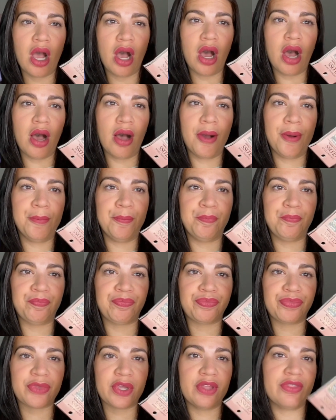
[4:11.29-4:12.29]

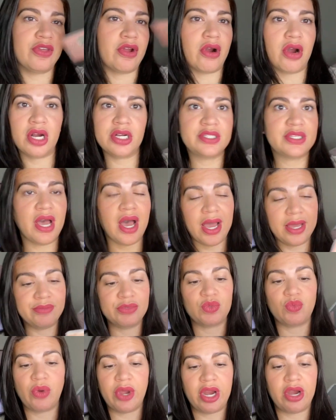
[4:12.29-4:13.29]
There are
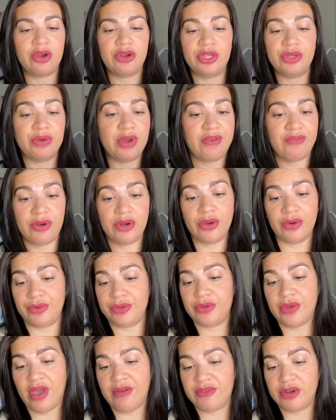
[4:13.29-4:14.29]
times where you never know,
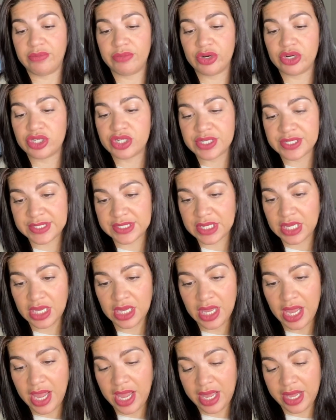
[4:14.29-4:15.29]
you have an
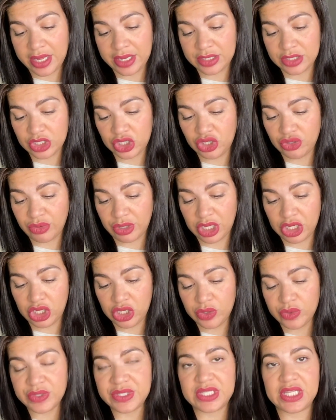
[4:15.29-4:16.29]
emergency and you can use